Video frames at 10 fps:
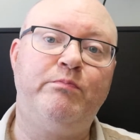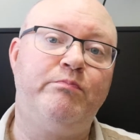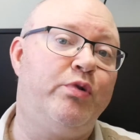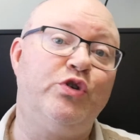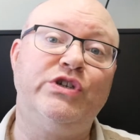
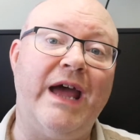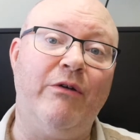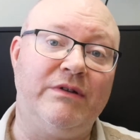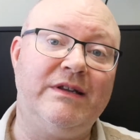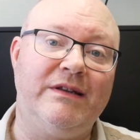pushed
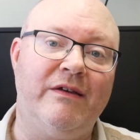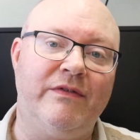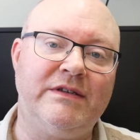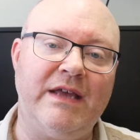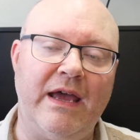out of
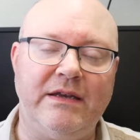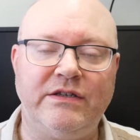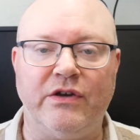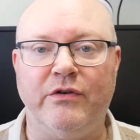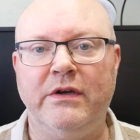the side.
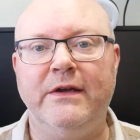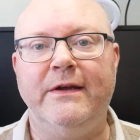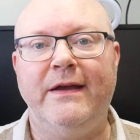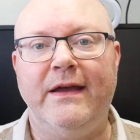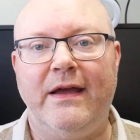So
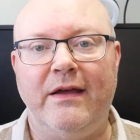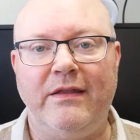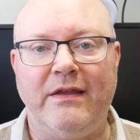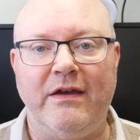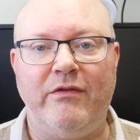
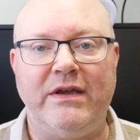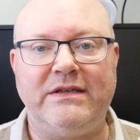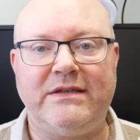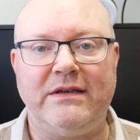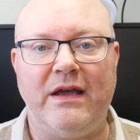there
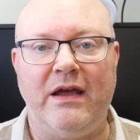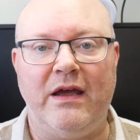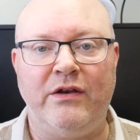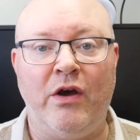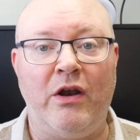is
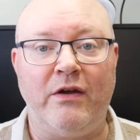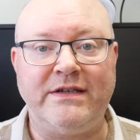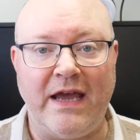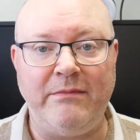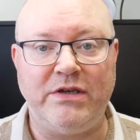not a lot of
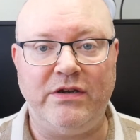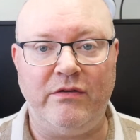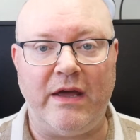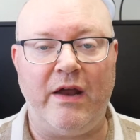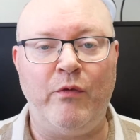time to do
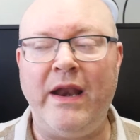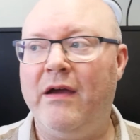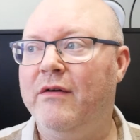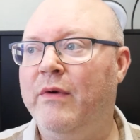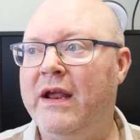that. And when
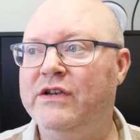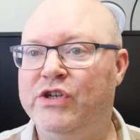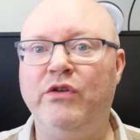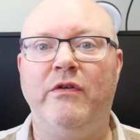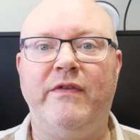I
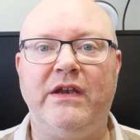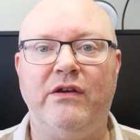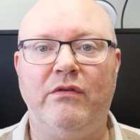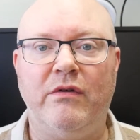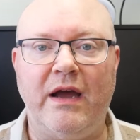do a
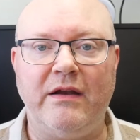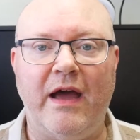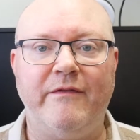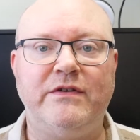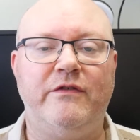video, I
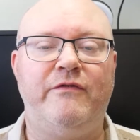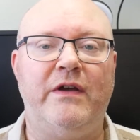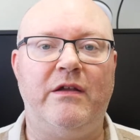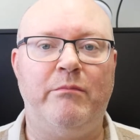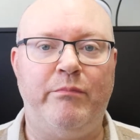have to
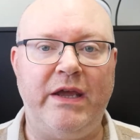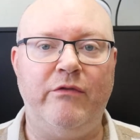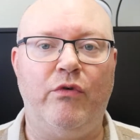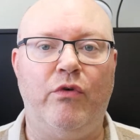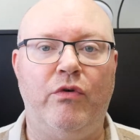film
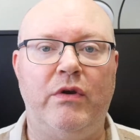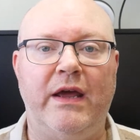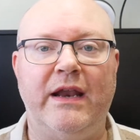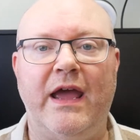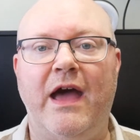B-roll
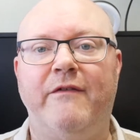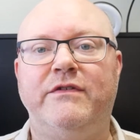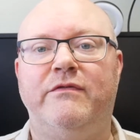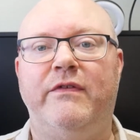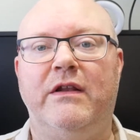and I have
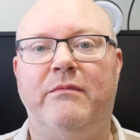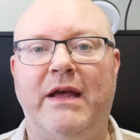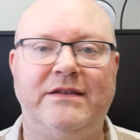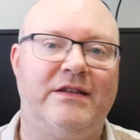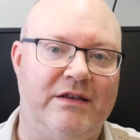to film,
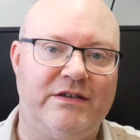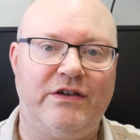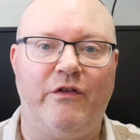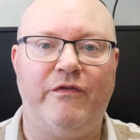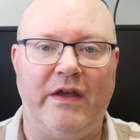that's the
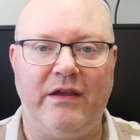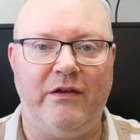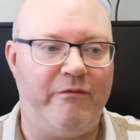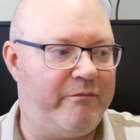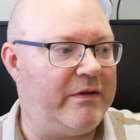stuff that you
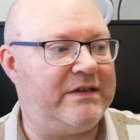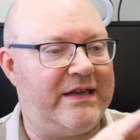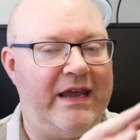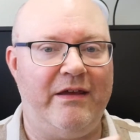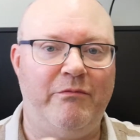
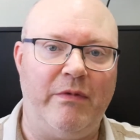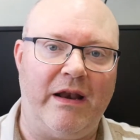see when